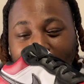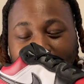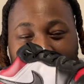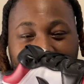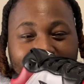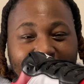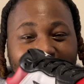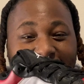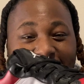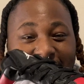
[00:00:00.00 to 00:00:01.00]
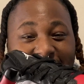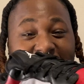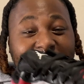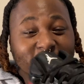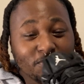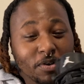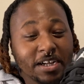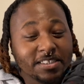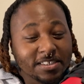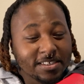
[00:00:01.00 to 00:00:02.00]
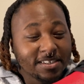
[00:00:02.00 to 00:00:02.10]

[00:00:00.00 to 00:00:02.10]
Oh yeah, these is pressure.